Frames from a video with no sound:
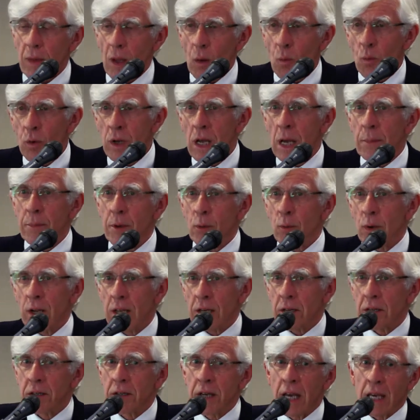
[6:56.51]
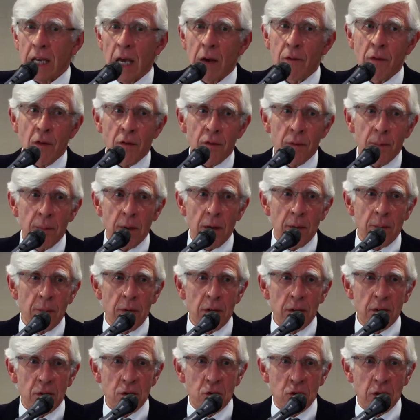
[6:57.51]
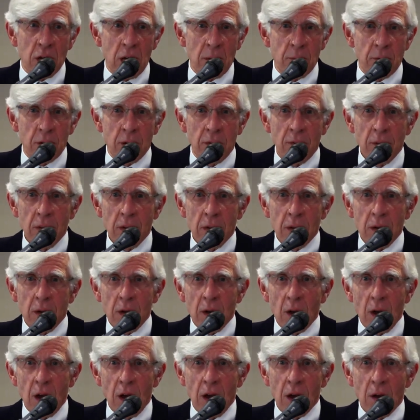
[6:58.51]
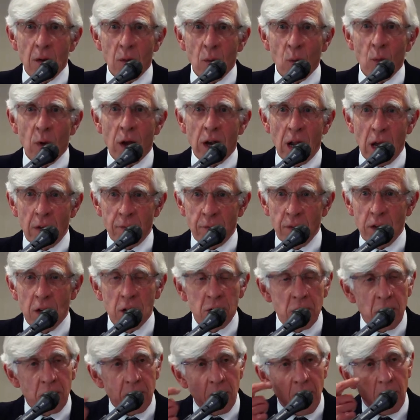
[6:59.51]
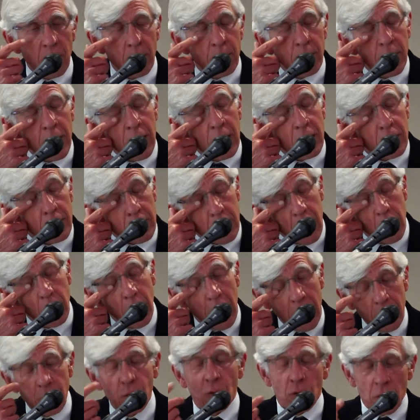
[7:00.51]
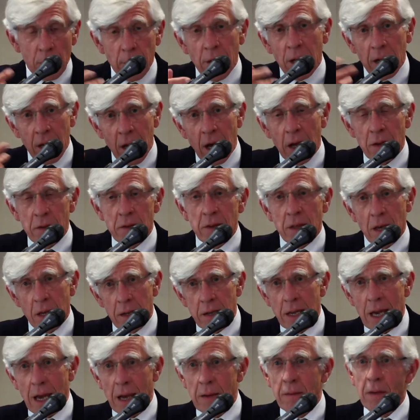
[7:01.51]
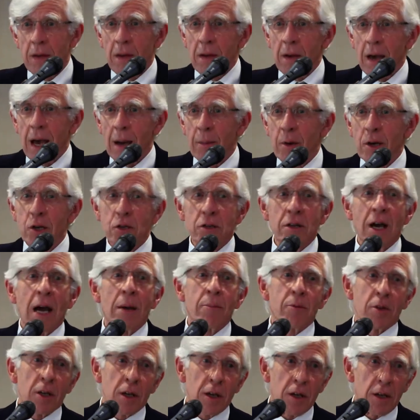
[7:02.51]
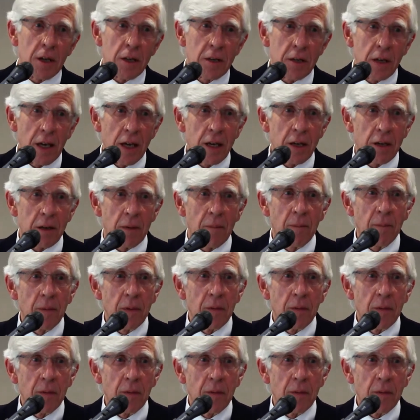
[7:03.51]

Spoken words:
would I be willing to take over from him as chairman when I finished as MP? So I thought about it. I said, how much time is it going to take?